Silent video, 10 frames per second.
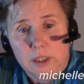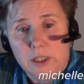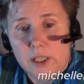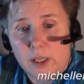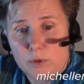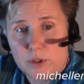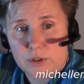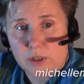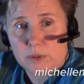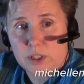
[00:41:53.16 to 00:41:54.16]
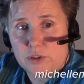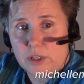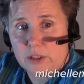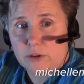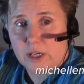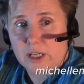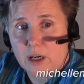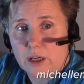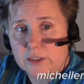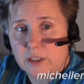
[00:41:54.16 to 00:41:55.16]
Then we do something to integrate
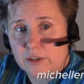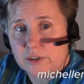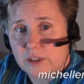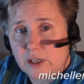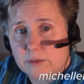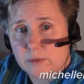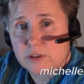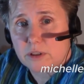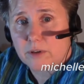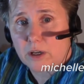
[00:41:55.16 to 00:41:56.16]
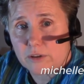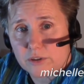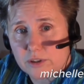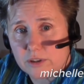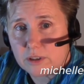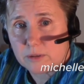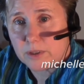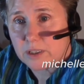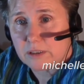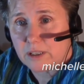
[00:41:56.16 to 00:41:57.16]
unconscious aspects of consciousness,
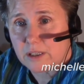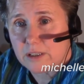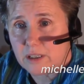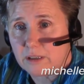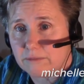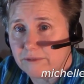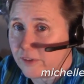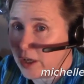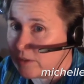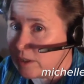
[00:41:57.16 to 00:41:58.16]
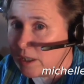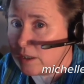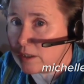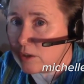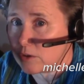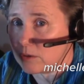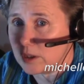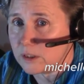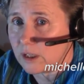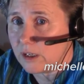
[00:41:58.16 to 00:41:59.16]
because like I said, 5 to 9 things going
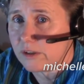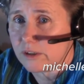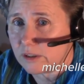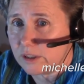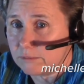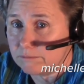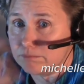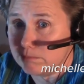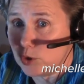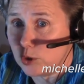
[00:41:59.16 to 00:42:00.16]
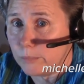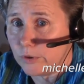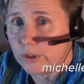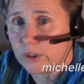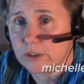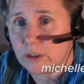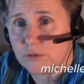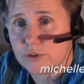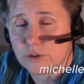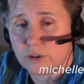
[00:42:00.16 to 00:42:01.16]
on consciously, 2 million
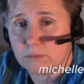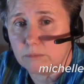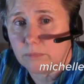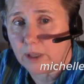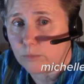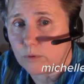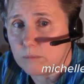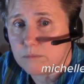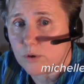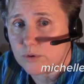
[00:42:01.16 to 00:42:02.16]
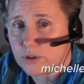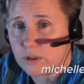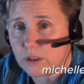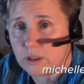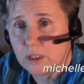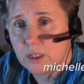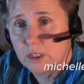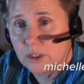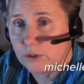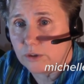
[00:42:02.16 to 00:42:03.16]
unconsciously. That's where most of
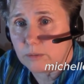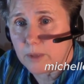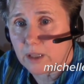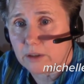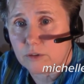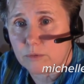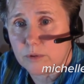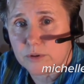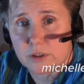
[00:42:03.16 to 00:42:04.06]
you do the math, that's where most of